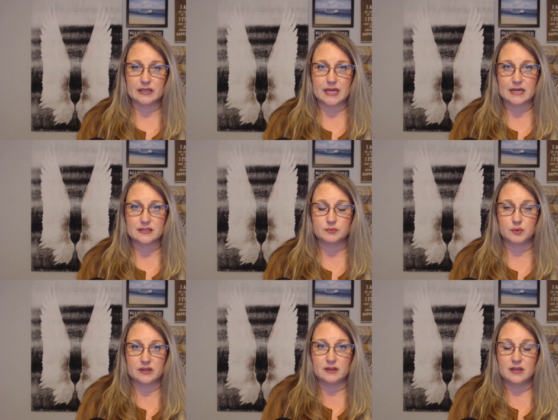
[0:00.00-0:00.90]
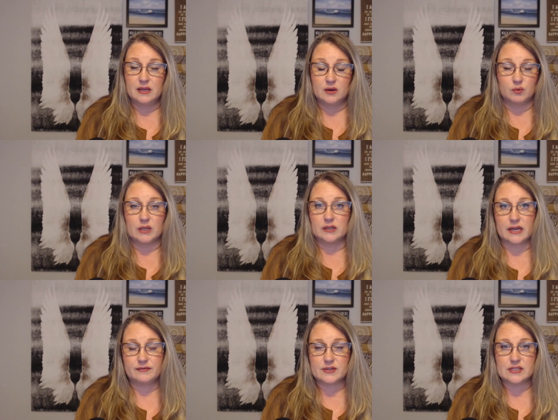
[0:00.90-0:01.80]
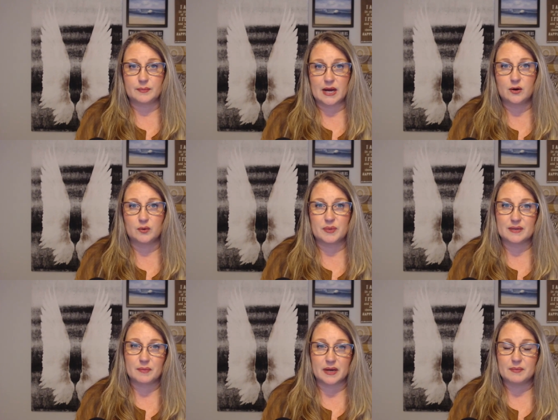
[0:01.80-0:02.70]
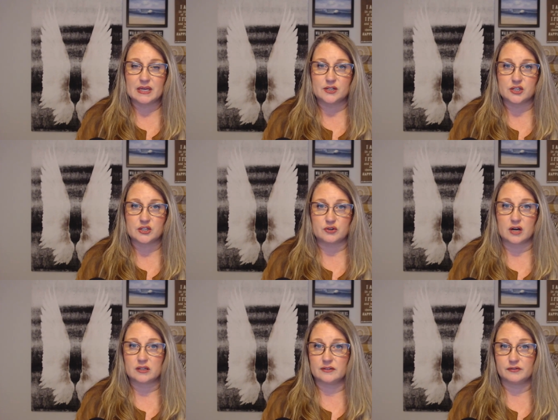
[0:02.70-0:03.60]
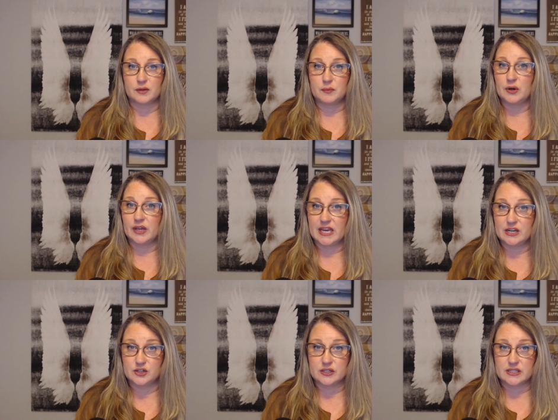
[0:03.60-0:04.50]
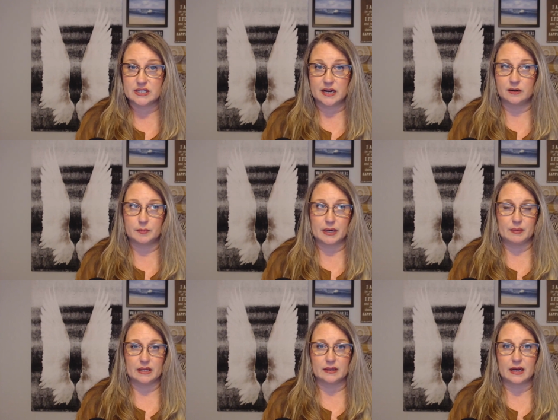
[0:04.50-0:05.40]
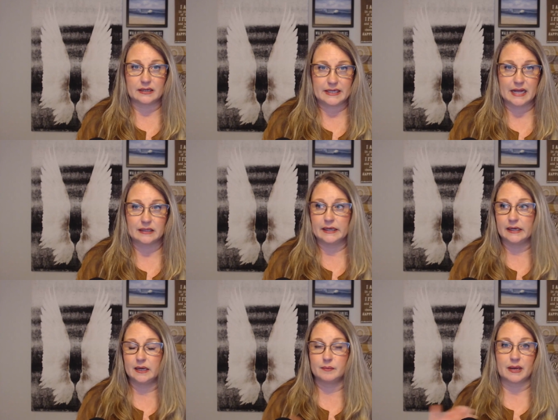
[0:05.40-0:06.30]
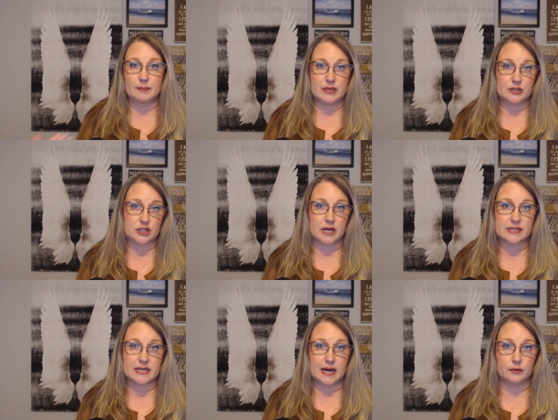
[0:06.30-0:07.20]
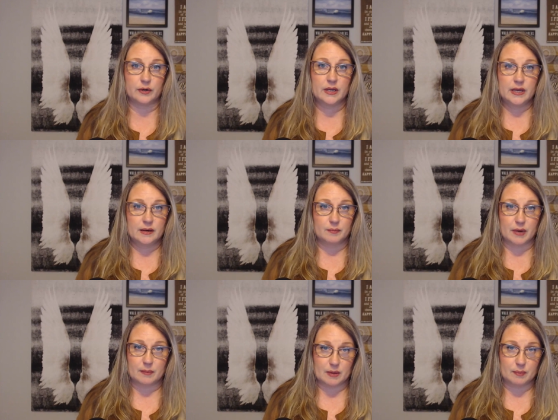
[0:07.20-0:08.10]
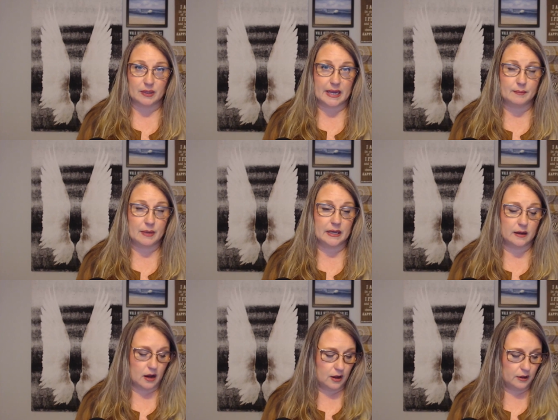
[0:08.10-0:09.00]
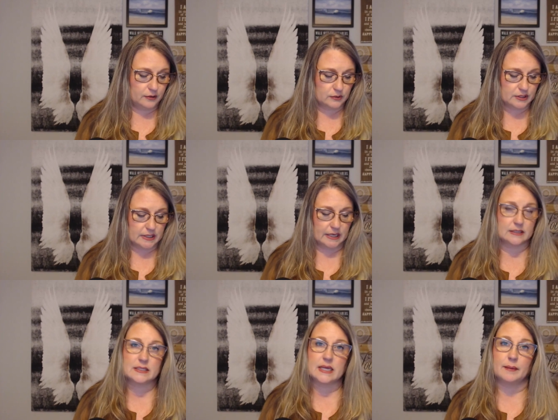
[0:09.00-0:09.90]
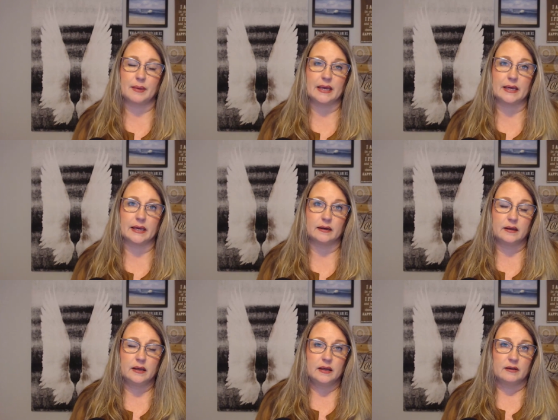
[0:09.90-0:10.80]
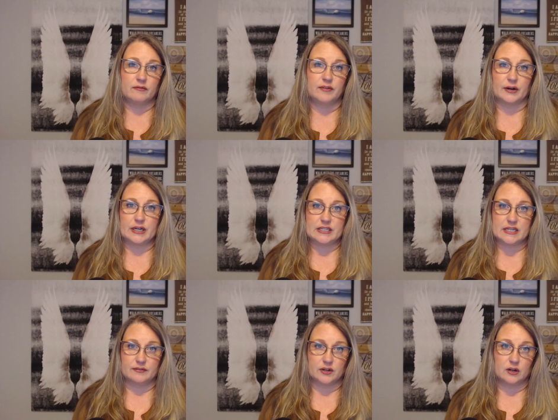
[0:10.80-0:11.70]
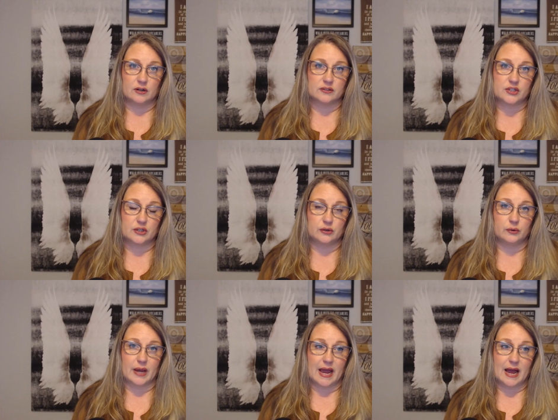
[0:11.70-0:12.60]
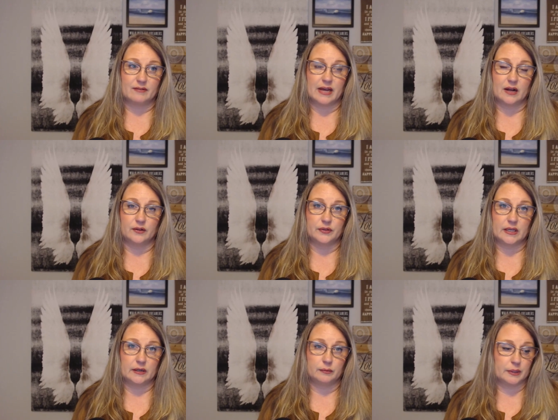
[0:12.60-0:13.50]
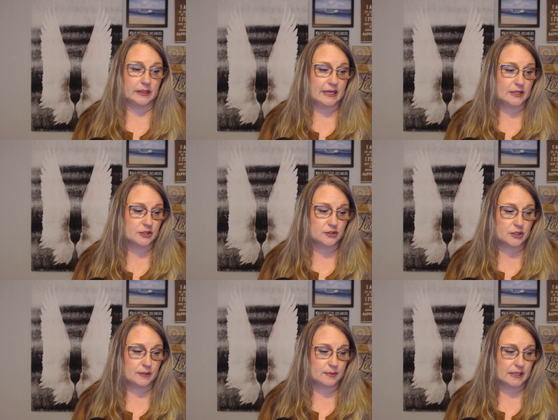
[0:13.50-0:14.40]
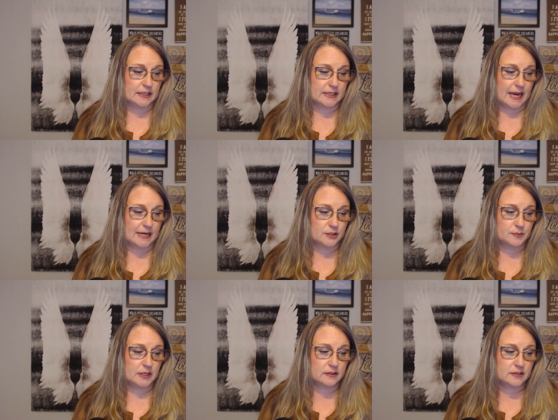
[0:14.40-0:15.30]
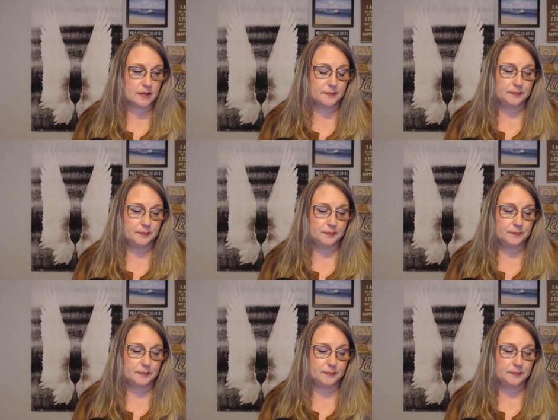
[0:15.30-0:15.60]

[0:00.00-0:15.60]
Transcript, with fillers: That's what, what life is about, but it might be a destructive communication style. It might be a lot of yelling. It might be shut down, might be blaming, all those things that make it very difficult to have healthy relationships and attachments.